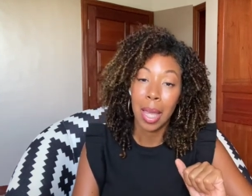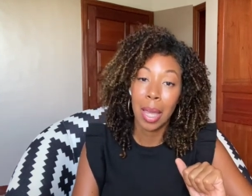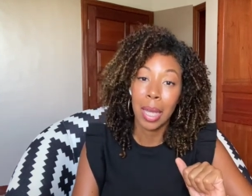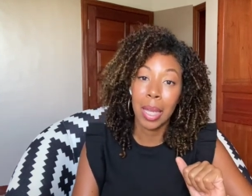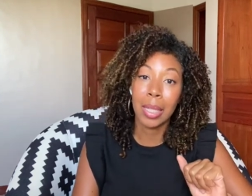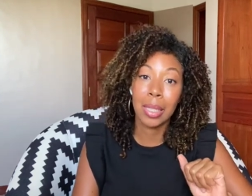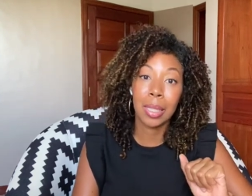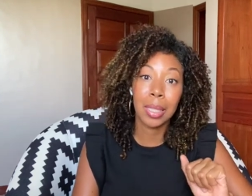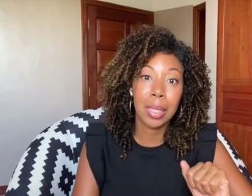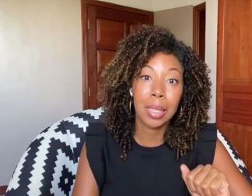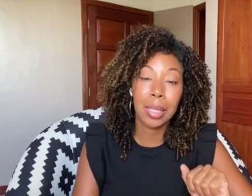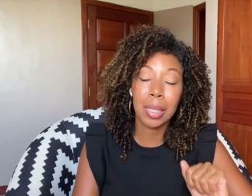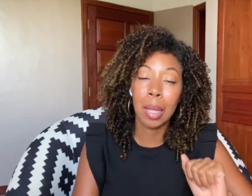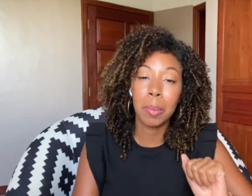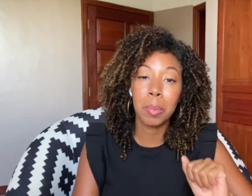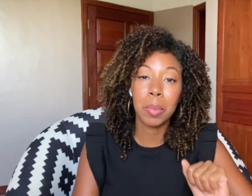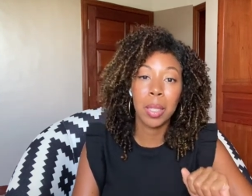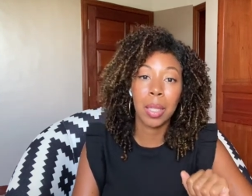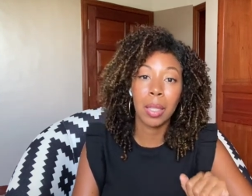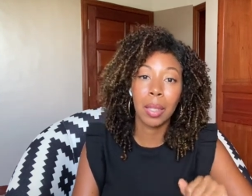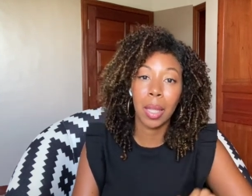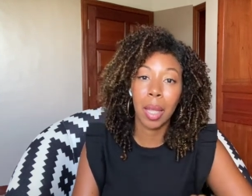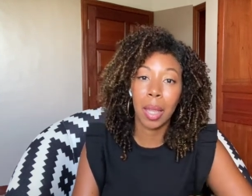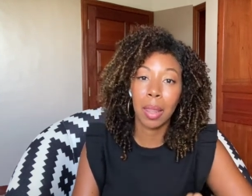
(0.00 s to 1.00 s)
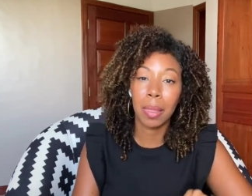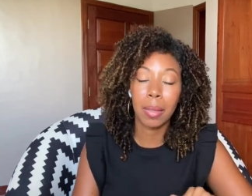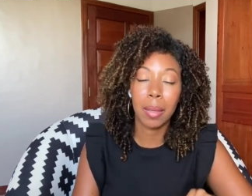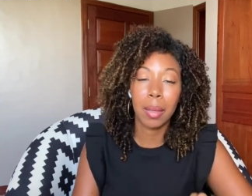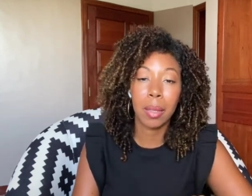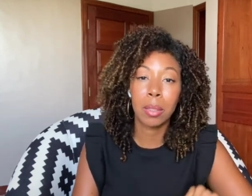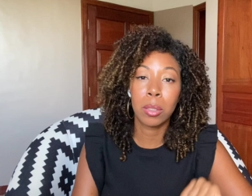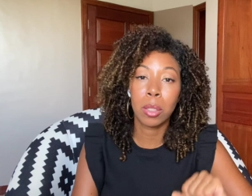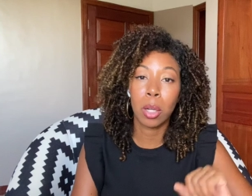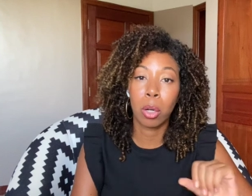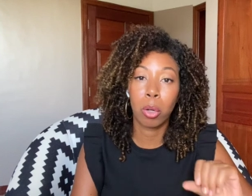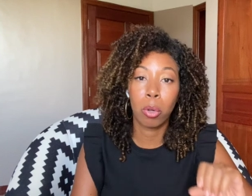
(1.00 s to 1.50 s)
is accepting that
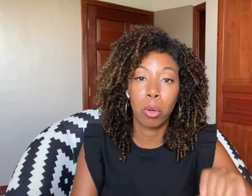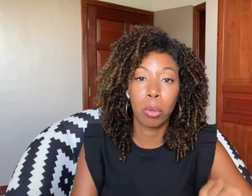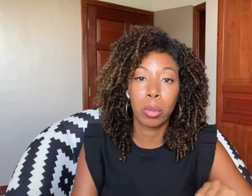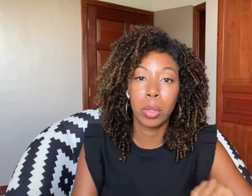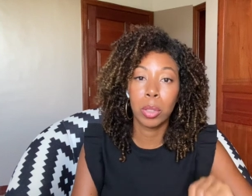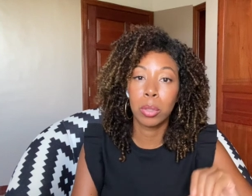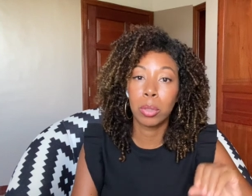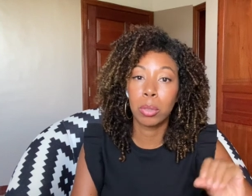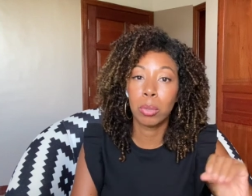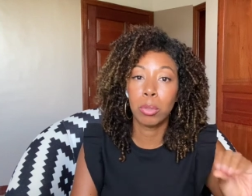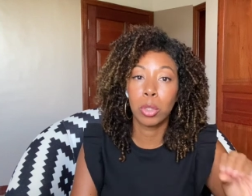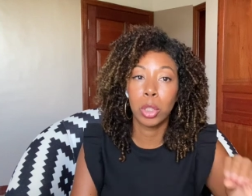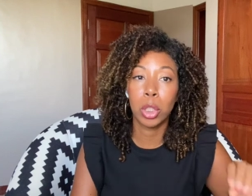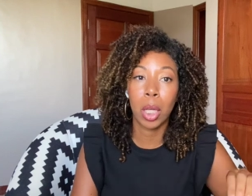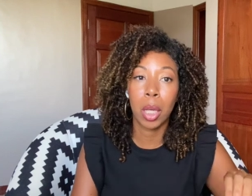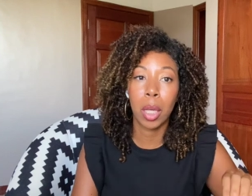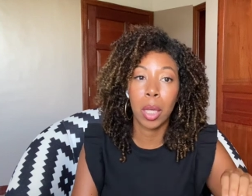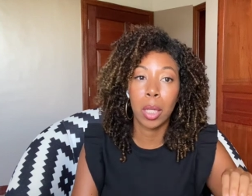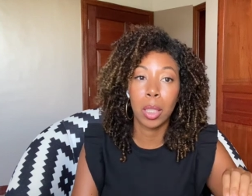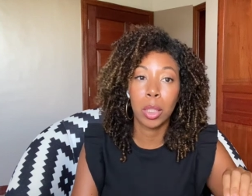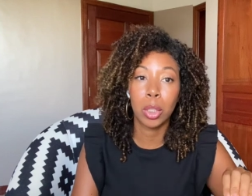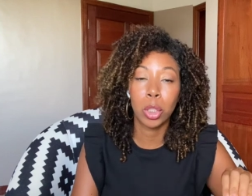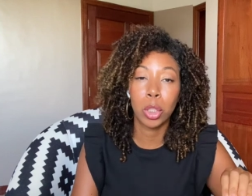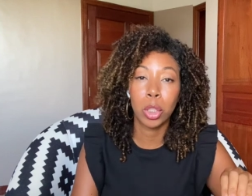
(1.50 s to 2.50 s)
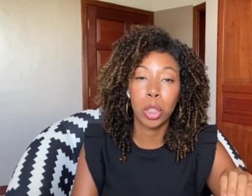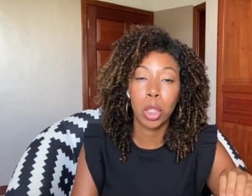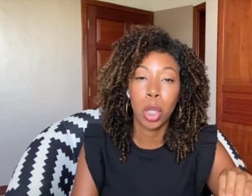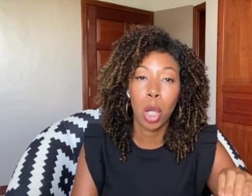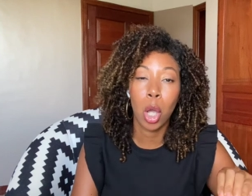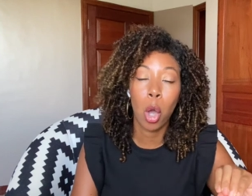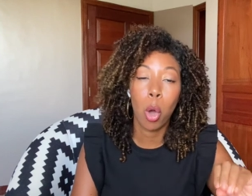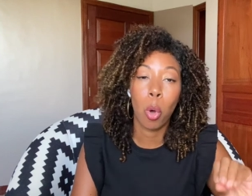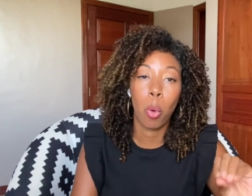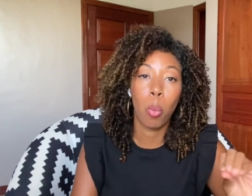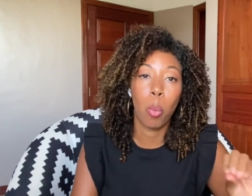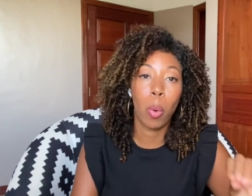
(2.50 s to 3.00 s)
things are going to change
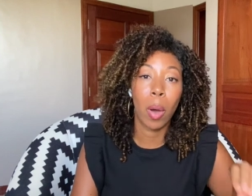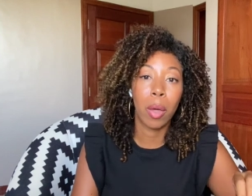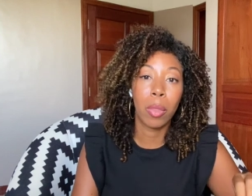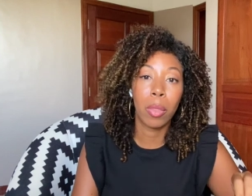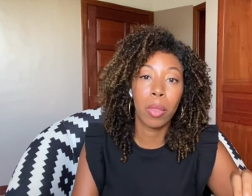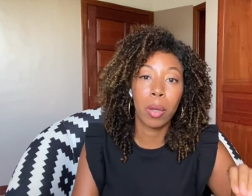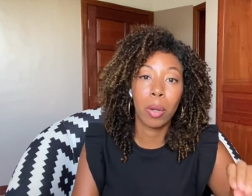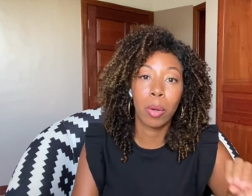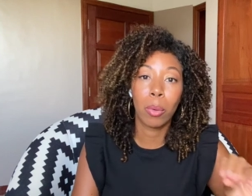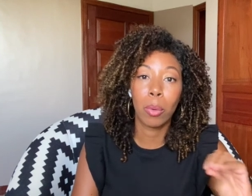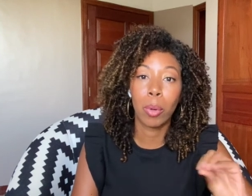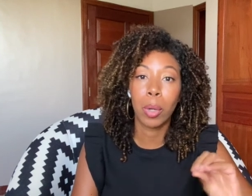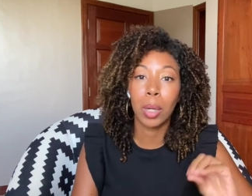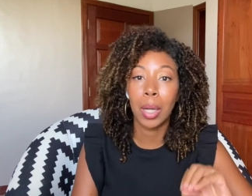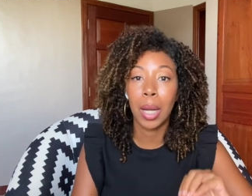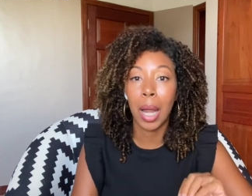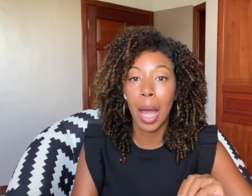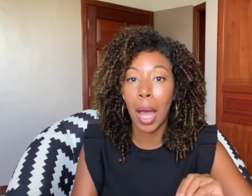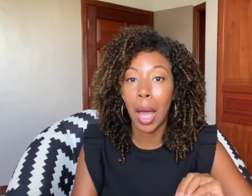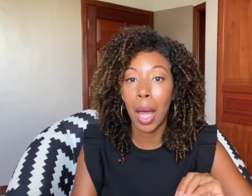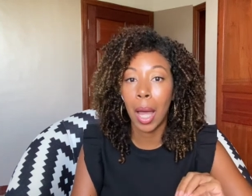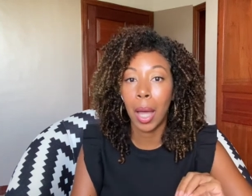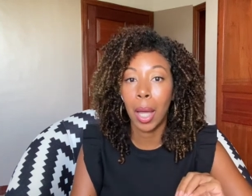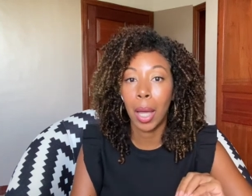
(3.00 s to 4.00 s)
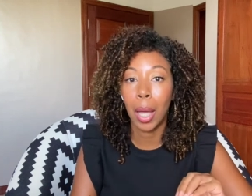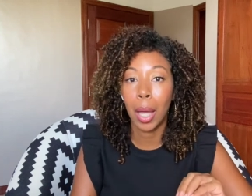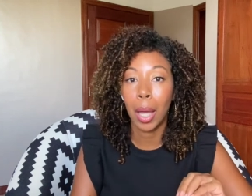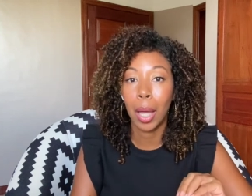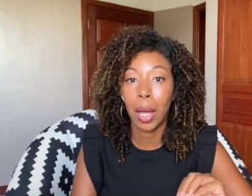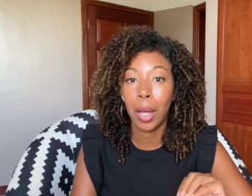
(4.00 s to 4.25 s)
whether or not